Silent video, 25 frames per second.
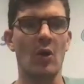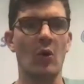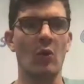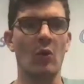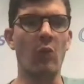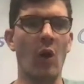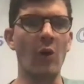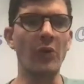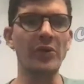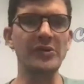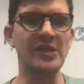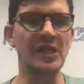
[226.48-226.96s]

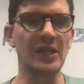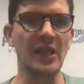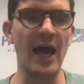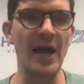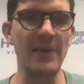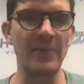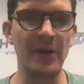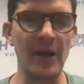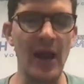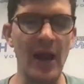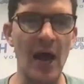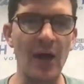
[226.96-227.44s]
What was it
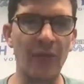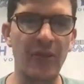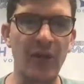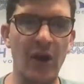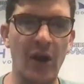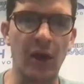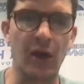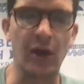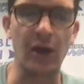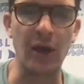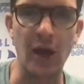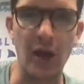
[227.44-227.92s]
like being out
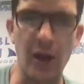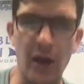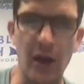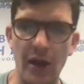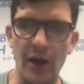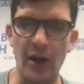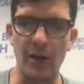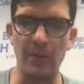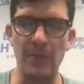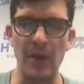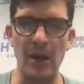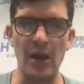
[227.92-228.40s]
there
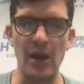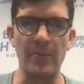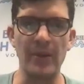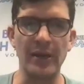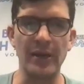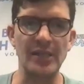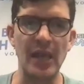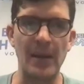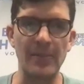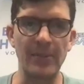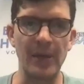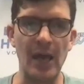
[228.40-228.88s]
in a
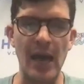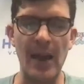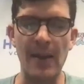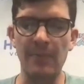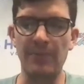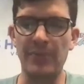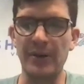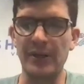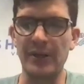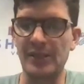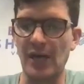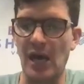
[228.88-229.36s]
big time
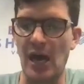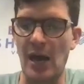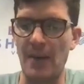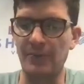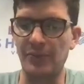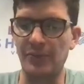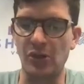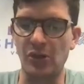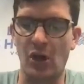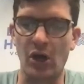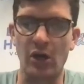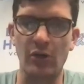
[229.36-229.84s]
game, big
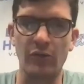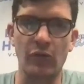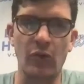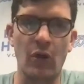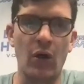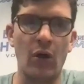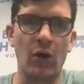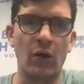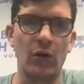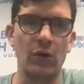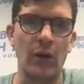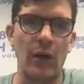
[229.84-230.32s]
time starting
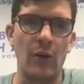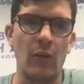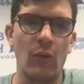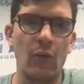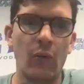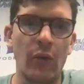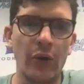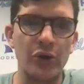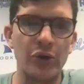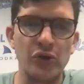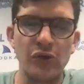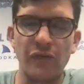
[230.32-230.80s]
role?
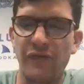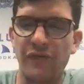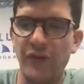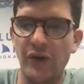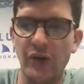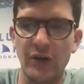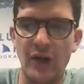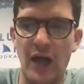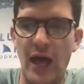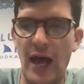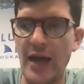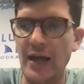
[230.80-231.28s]
What did you
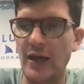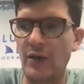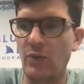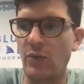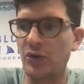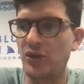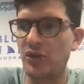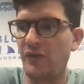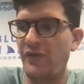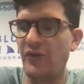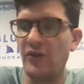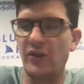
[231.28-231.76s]
feel like?
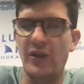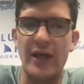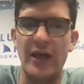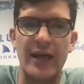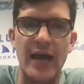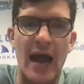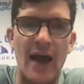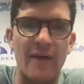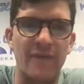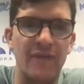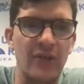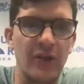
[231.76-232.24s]
What did you feel
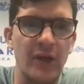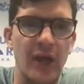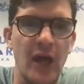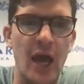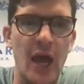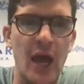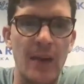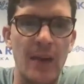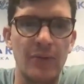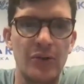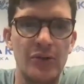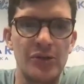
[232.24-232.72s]
like after the
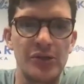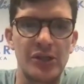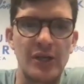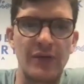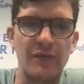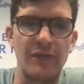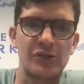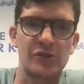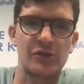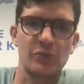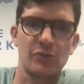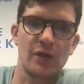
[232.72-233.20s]
game? Just
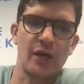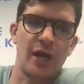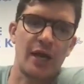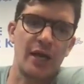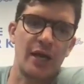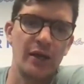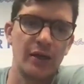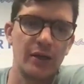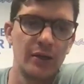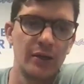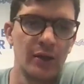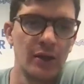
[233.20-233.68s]
give us
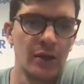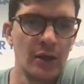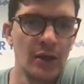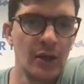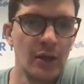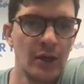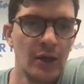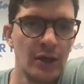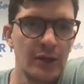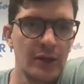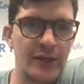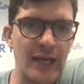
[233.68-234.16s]
kind of
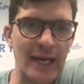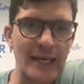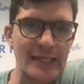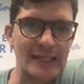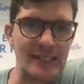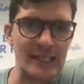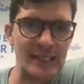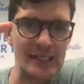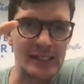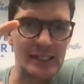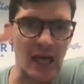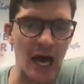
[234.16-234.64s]
take
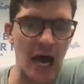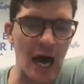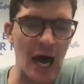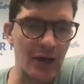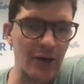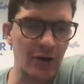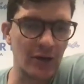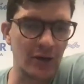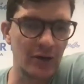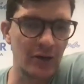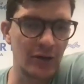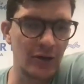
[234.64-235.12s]
us
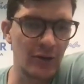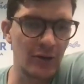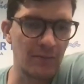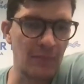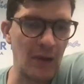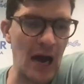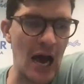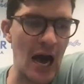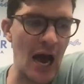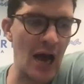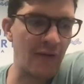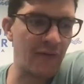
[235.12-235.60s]
inside your
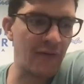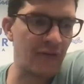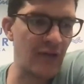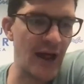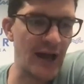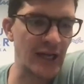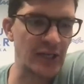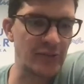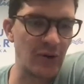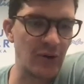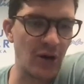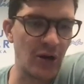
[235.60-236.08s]
mind for
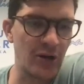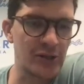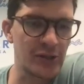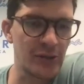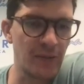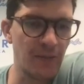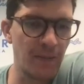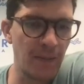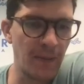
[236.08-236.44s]
that experience.